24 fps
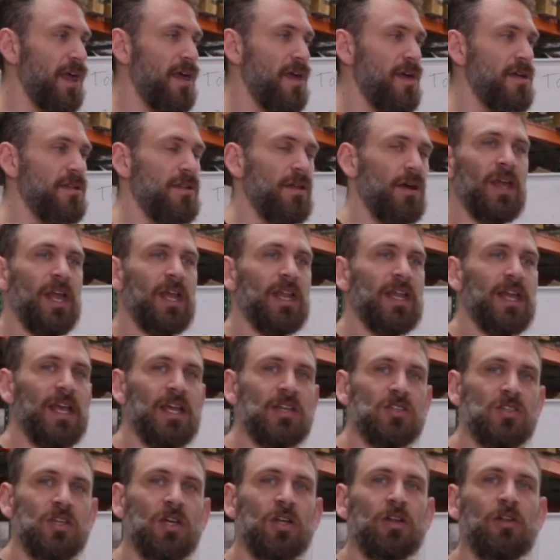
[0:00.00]
and it
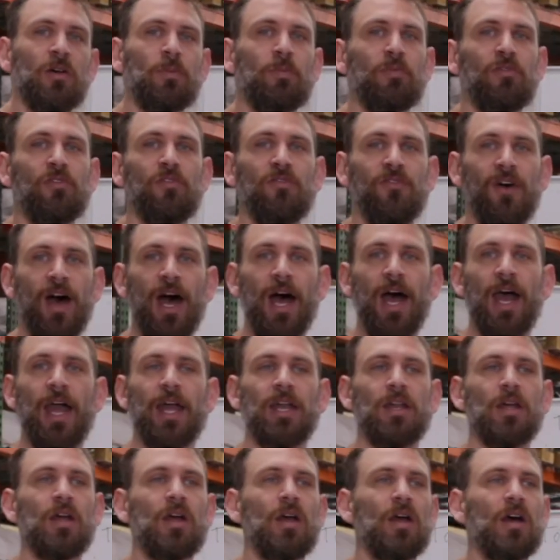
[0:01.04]
is gonna
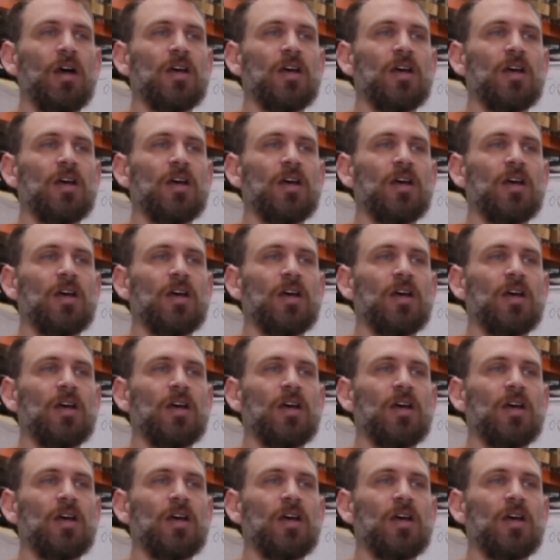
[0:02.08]
provide